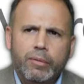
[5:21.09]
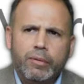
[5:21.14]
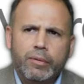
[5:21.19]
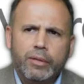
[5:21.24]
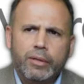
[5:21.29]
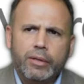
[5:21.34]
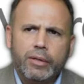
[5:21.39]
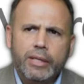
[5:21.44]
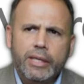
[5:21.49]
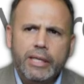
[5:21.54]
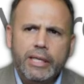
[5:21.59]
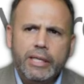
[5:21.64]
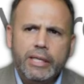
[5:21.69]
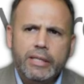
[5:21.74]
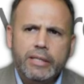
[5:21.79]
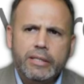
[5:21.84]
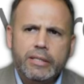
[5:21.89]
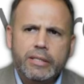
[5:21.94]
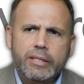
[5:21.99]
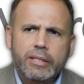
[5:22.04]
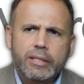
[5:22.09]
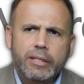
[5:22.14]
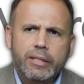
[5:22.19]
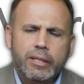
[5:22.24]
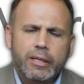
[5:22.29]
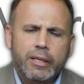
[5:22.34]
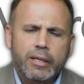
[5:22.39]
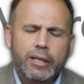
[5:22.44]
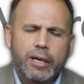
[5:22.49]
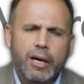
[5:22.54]
leads,
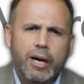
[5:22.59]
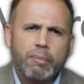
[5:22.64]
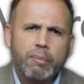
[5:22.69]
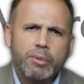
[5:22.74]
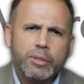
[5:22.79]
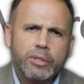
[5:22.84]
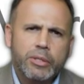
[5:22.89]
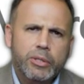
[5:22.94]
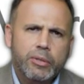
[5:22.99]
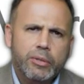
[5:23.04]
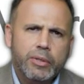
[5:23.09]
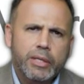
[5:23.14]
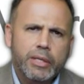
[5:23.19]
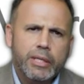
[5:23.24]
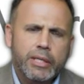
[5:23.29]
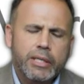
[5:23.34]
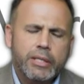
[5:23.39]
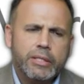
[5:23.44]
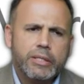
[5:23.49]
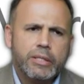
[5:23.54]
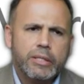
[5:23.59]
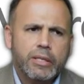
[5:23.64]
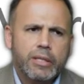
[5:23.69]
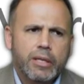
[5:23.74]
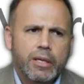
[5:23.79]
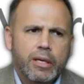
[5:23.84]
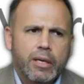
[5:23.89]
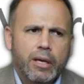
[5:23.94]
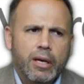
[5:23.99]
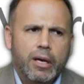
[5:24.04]
opportunities.
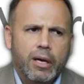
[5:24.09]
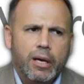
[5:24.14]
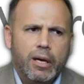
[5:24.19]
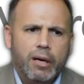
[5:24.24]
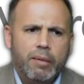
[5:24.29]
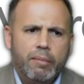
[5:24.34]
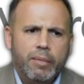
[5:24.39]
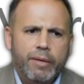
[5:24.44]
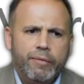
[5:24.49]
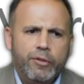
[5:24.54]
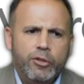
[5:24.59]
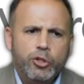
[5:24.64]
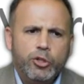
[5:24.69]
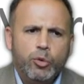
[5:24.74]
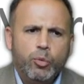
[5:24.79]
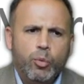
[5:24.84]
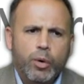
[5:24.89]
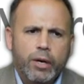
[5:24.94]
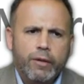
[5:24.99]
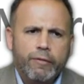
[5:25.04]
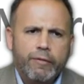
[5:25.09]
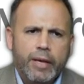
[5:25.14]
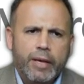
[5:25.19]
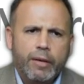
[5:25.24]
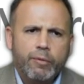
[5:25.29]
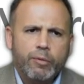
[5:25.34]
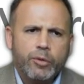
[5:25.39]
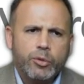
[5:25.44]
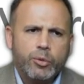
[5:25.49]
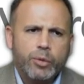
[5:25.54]
If you do one
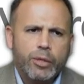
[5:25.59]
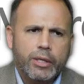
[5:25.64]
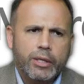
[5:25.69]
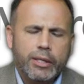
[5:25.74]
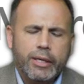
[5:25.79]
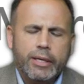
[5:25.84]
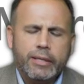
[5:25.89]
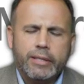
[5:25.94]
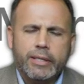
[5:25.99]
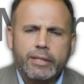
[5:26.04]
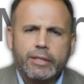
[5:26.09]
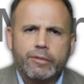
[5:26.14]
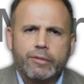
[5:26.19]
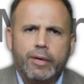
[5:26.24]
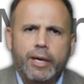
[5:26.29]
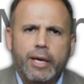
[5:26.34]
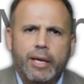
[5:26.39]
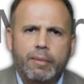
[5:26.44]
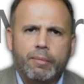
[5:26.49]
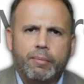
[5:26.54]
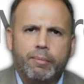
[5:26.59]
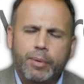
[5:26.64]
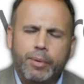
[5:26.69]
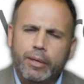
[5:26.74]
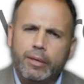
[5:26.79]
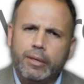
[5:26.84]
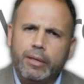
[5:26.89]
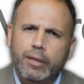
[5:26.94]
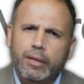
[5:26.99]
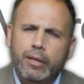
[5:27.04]
event with 20 leads, that's great.
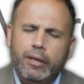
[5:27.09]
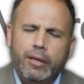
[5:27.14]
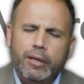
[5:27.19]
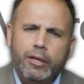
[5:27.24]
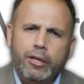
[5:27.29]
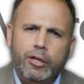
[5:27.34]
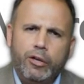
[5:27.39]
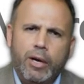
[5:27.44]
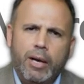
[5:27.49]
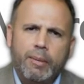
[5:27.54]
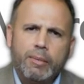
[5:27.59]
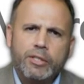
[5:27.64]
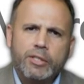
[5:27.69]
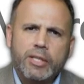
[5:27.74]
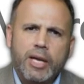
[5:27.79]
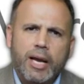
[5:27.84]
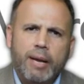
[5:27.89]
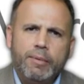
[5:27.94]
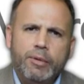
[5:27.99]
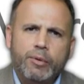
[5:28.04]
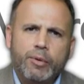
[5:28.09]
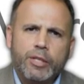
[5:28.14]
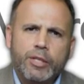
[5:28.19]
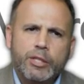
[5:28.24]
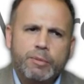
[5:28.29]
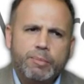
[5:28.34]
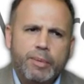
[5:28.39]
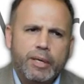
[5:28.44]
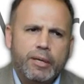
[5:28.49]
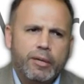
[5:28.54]
But how much time do you want to
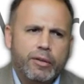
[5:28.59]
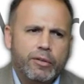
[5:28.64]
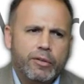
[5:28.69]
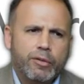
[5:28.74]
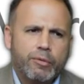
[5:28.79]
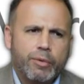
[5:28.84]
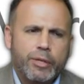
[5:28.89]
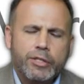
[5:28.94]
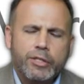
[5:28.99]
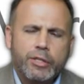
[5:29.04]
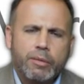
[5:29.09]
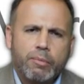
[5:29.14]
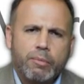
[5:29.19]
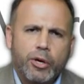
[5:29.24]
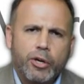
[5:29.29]
spend on the rest of